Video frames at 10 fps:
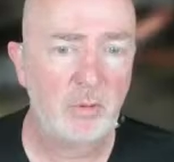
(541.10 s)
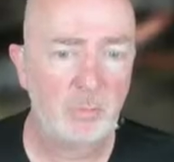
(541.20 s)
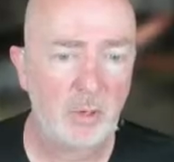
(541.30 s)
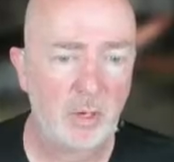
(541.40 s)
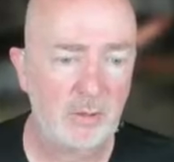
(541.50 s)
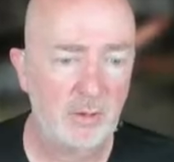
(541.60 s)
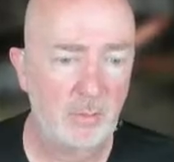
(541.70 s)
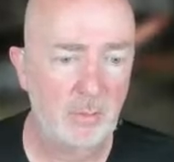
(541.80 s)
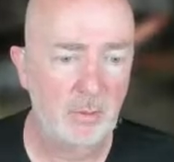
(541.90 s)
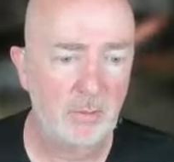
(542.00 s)
product
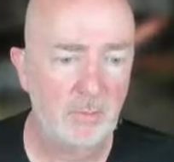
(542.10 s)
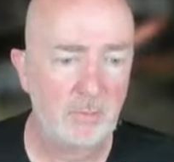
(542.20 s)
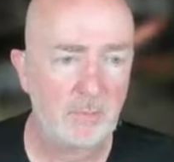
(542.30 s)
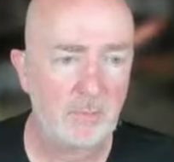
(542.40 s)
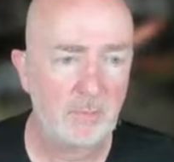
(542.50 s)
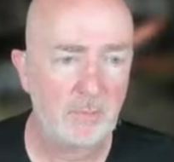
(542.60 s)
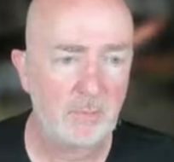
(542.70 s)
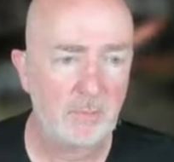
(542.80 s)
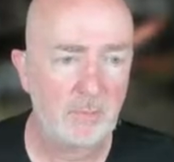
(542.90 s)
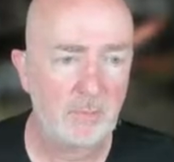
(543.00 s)
number.
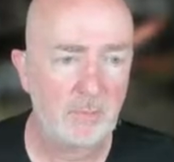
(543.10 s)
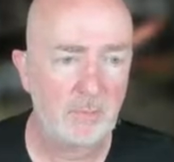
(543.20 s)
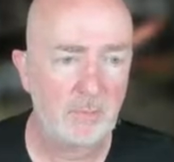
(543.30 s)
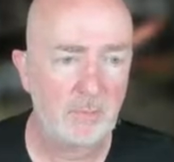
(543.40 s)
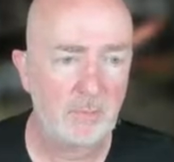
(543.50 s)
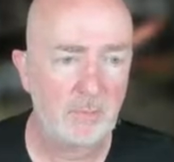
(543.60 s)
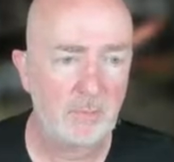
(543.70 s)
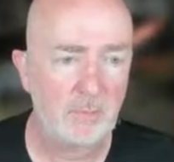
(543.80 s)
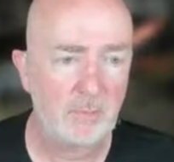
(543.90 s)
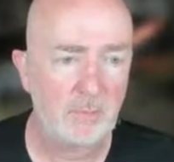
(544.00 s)
And then also we've
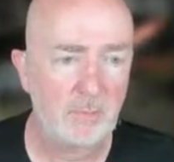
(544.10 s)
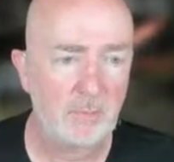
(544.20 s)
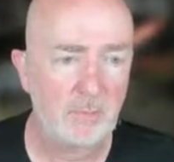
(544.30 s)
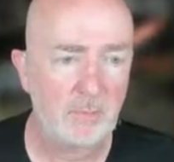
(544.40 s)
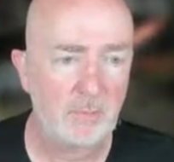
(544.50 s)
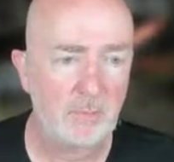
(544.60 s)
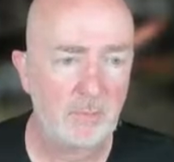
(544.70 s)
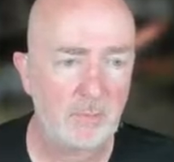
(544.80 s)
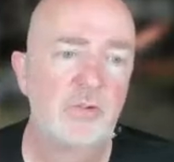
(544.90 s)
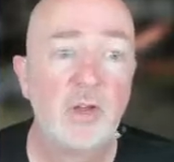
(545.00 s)
got the prices here. So
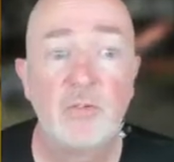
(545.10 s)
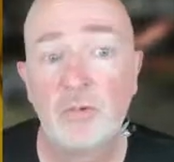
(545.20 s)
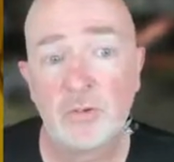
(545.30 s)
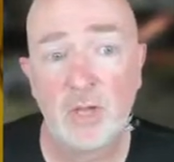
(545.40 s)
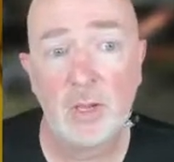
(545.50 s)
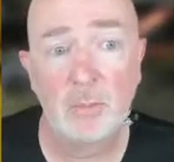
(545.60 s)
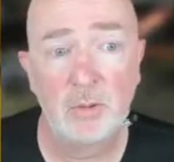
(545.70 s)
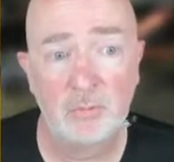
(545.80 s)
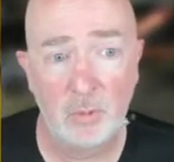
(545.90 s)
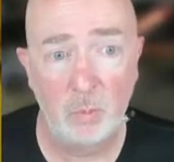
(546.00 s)
say, for example,
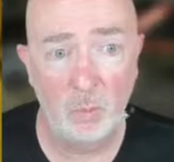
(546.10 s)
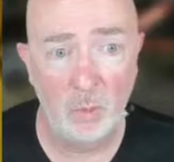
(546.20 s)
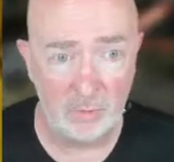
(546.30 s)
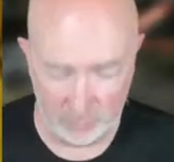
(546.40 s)
if we wanted